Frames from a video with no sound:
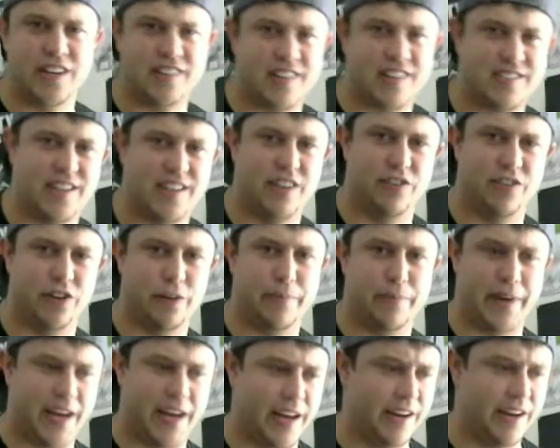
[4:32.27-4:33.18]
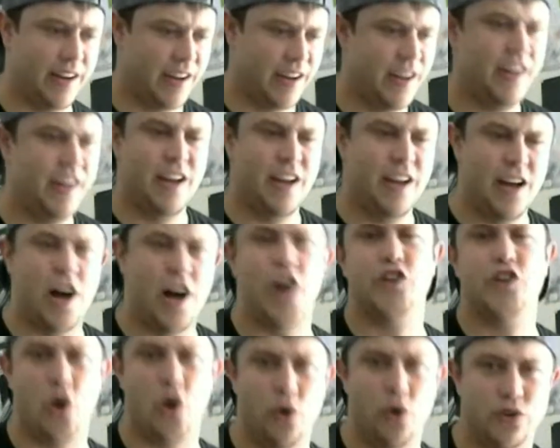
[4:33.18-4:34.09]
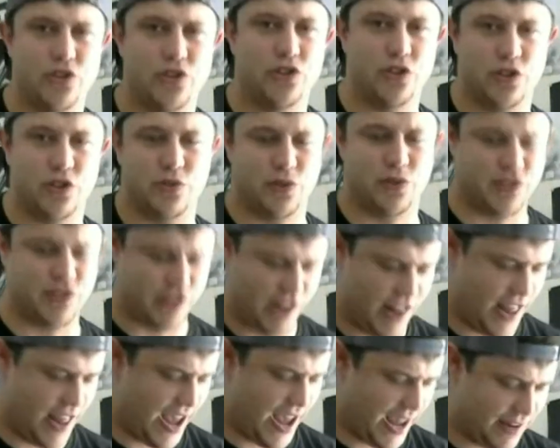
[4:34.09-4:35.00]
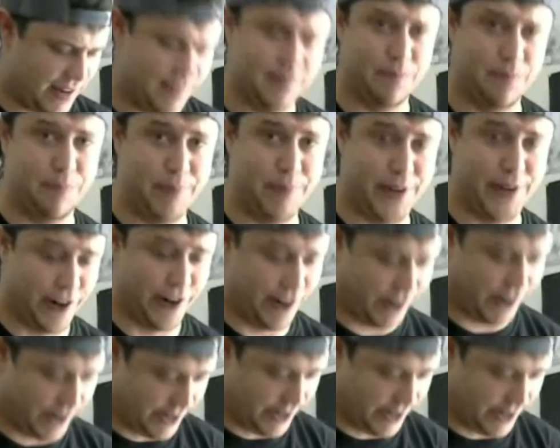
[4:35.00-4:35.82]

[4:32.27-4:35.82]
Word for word: that sounded really bad. Adult juice, we'll say that. Beer.